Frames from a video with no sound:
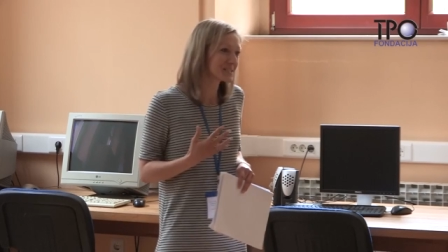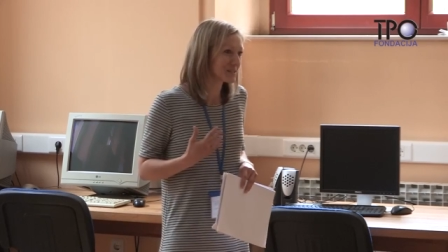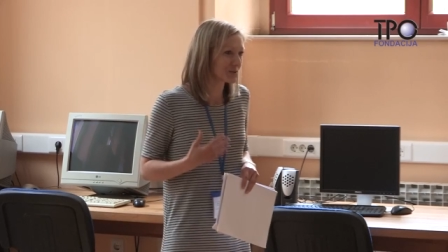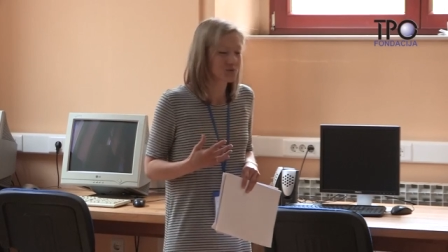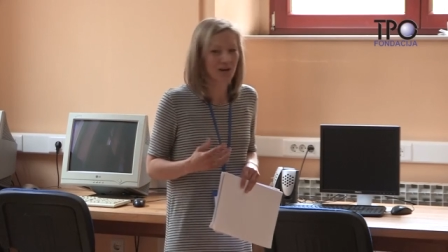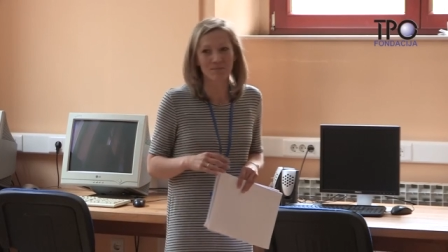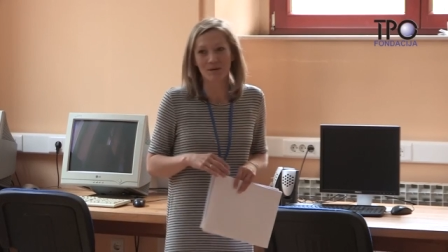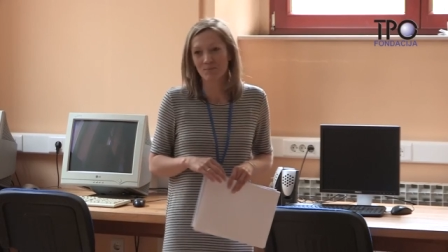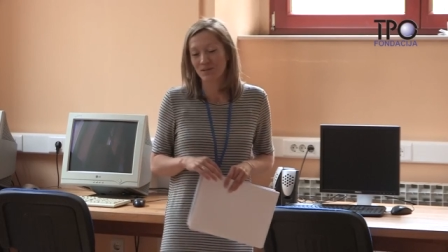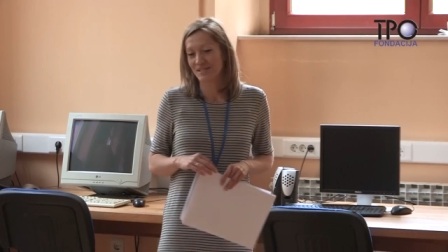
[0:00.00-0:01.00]
personal
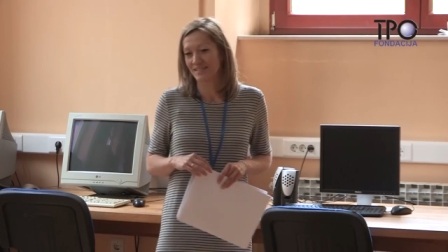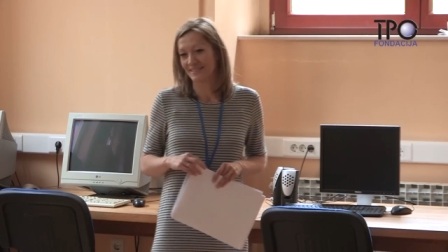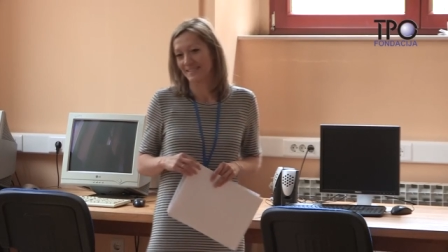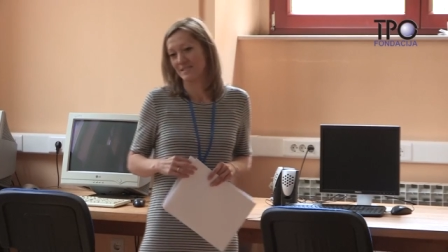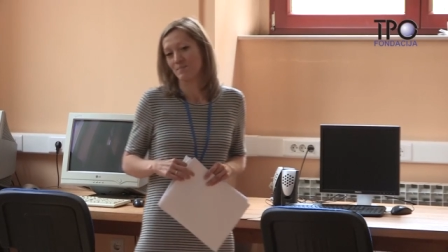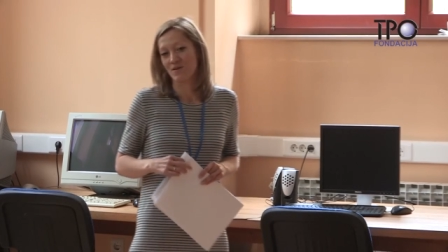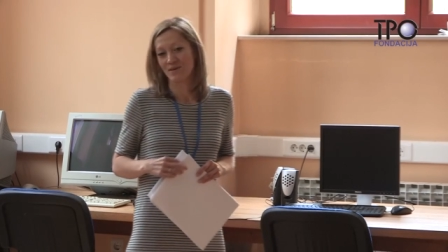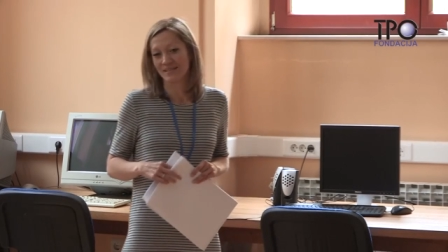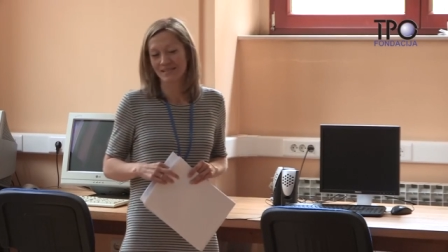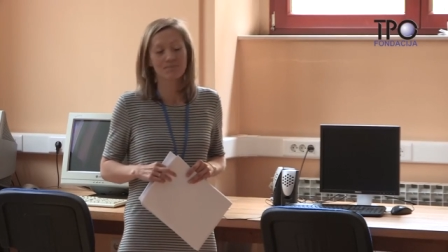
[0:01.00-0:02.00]
trauma, personal
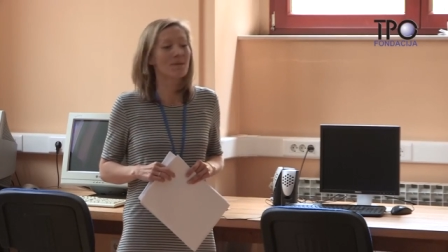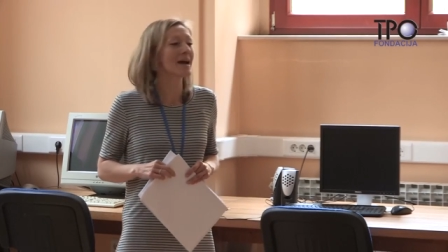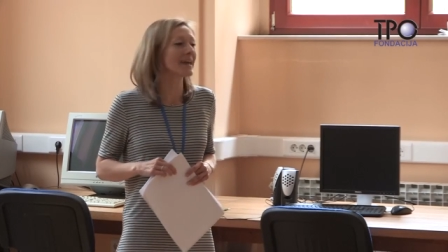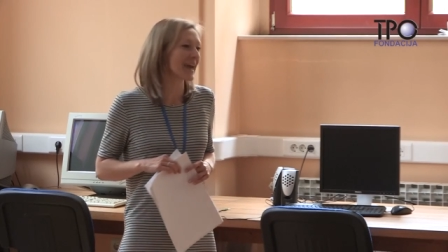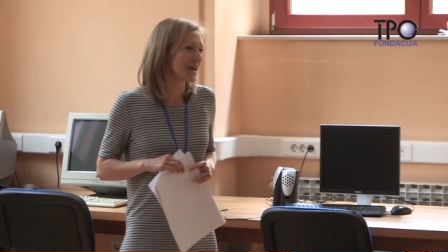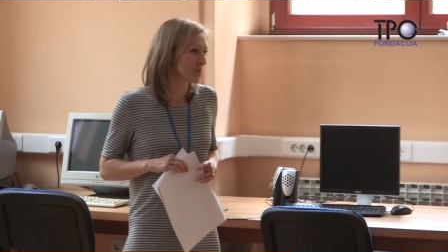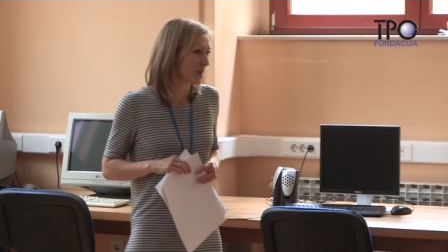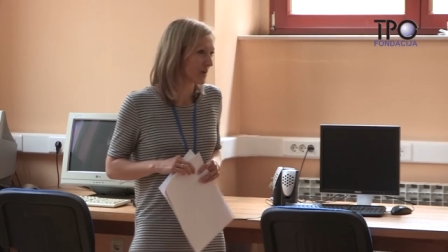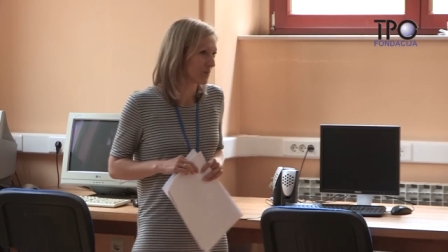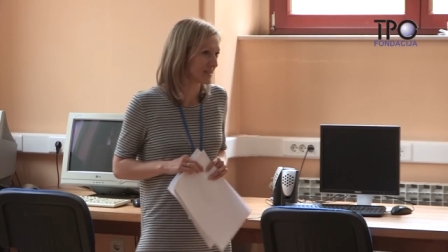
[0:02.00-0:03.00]
experience. My
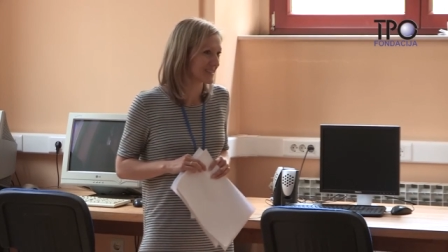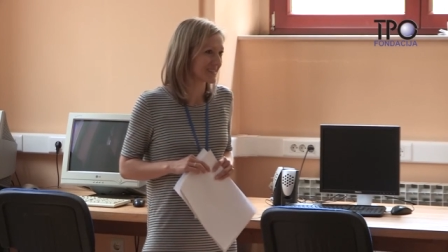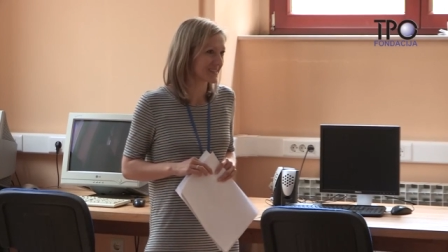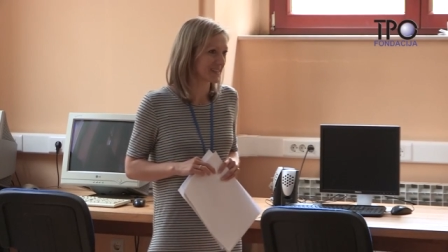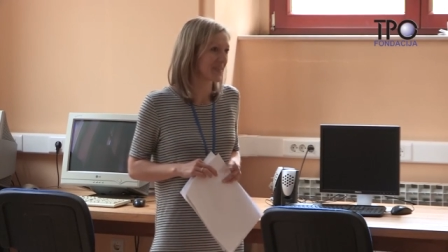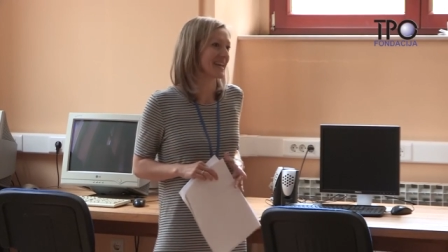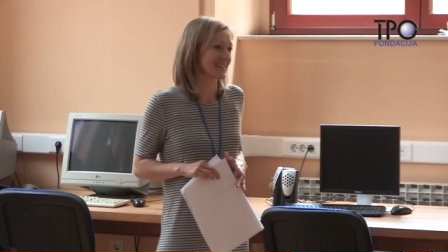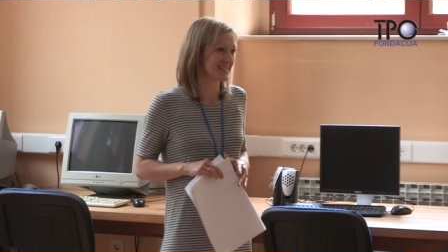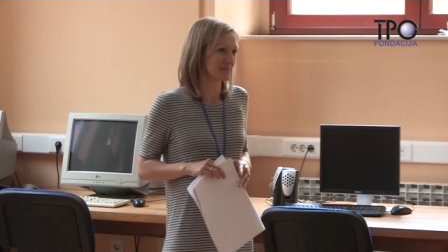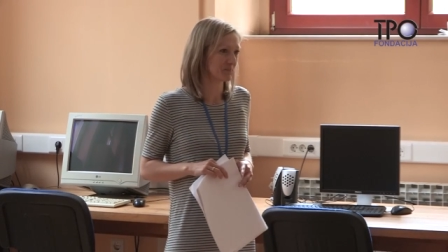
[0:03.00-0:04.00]
getaway was
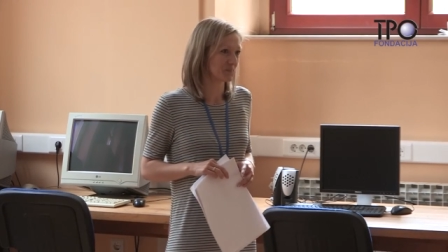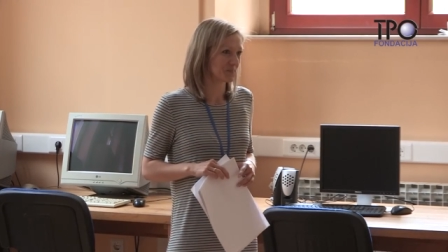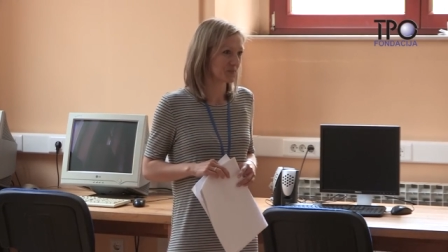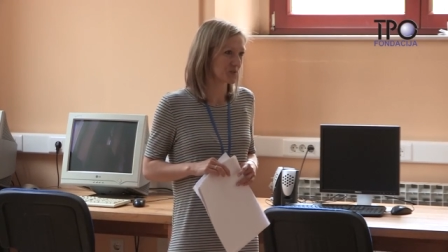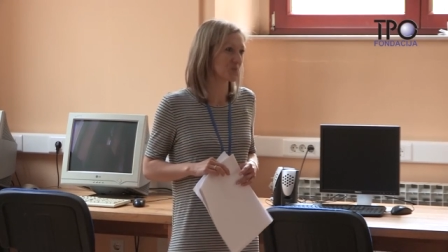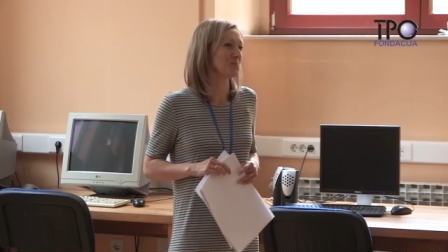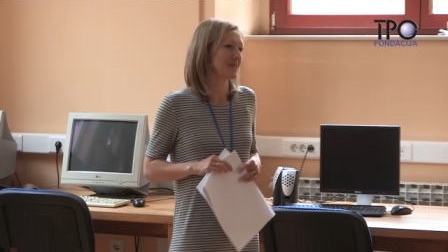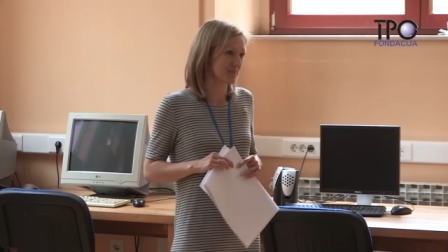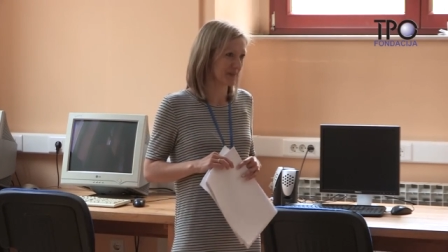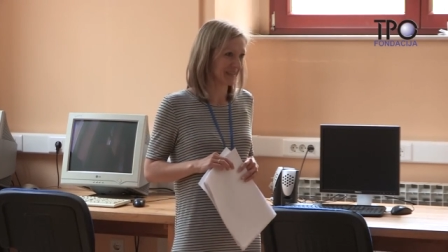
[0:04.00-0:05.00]
this, to do
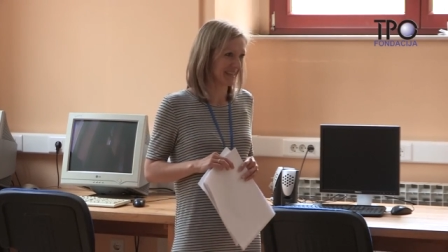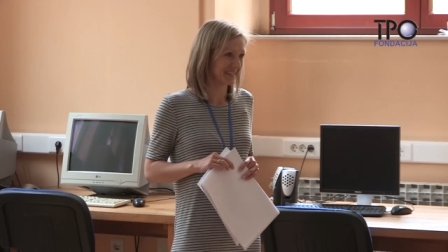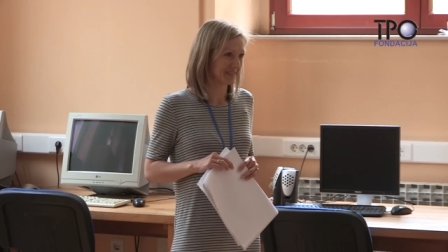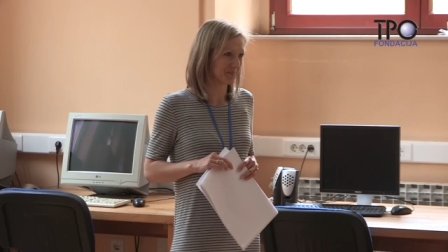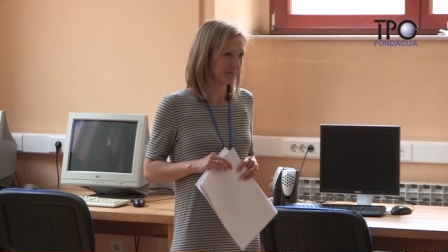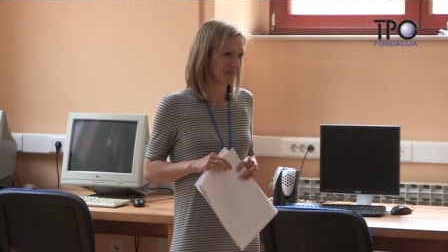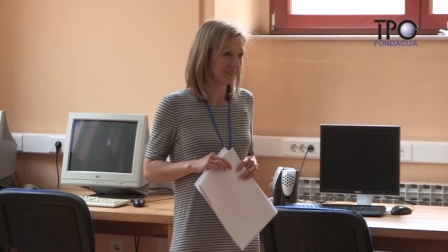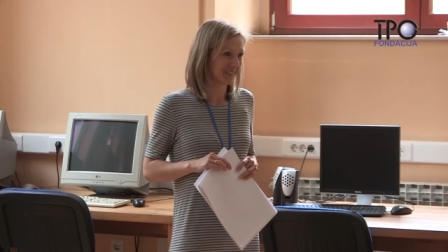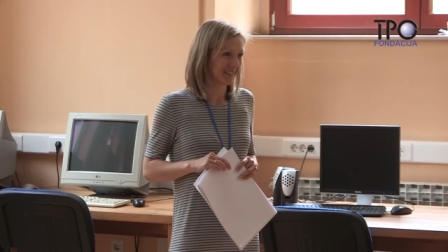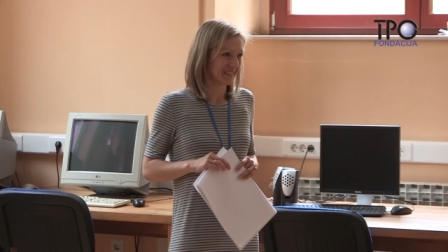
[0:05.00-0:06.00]
peace building.
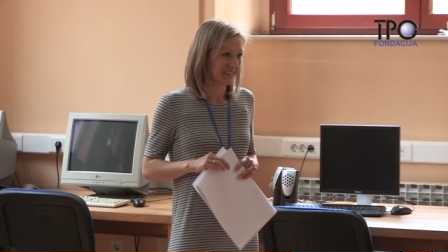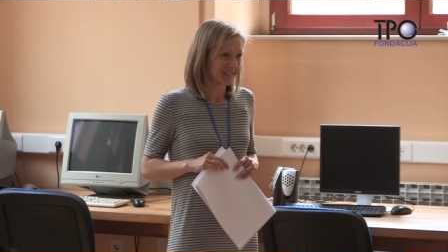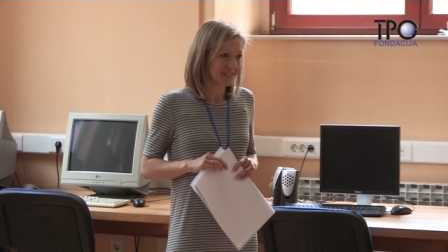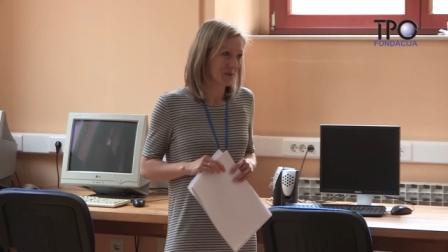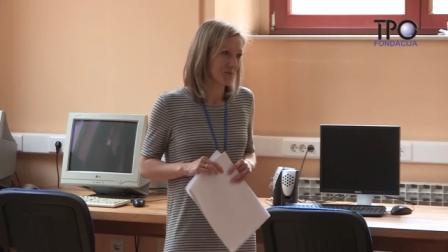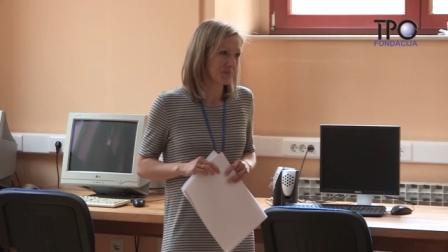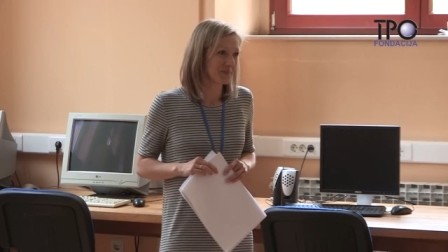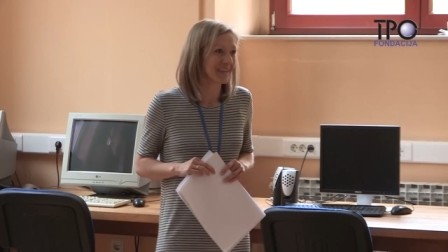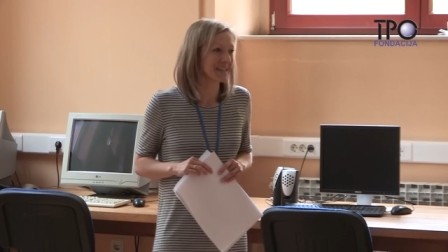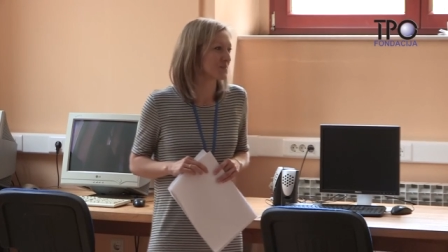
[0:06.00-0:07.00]
So
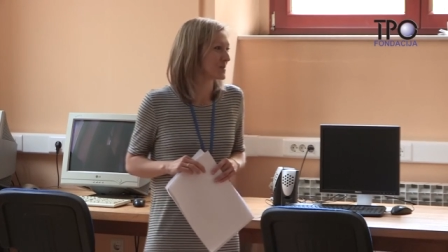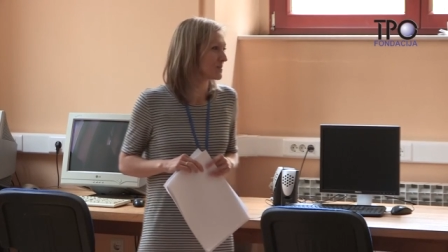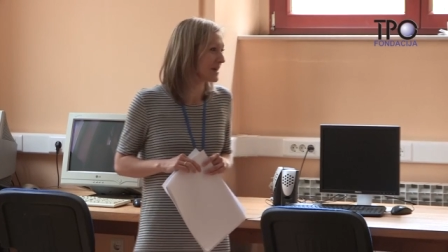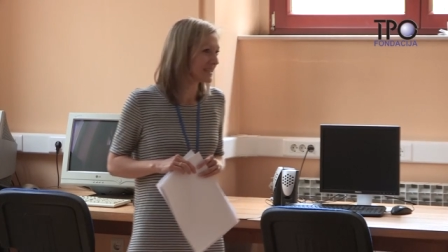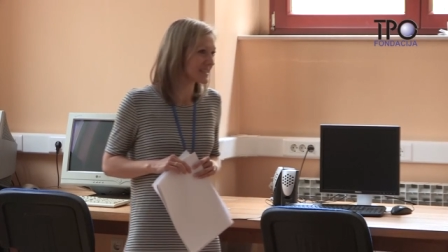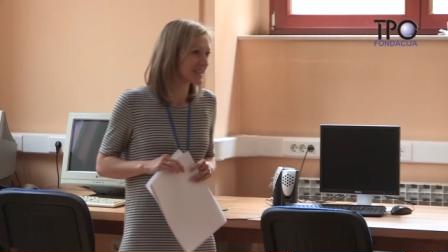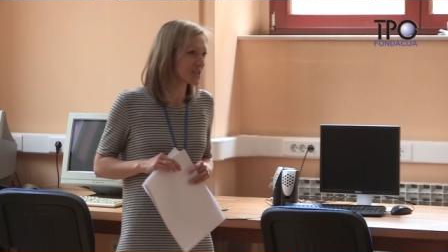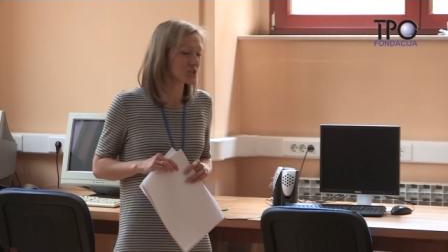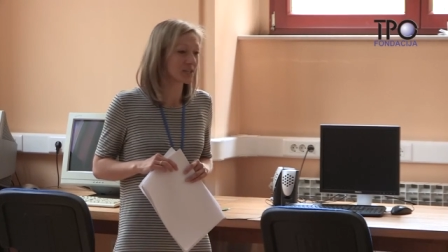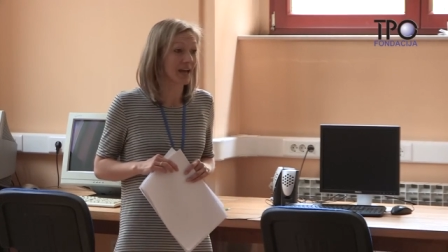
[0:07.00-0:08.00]
that was my
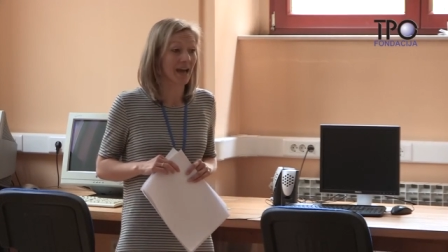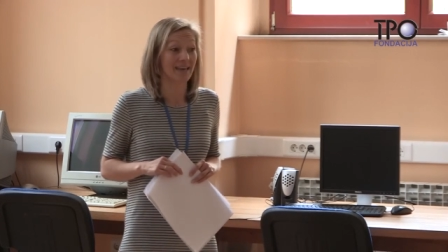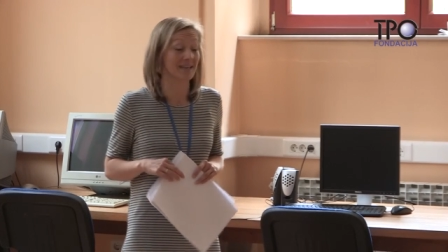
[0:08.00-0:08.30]
decision.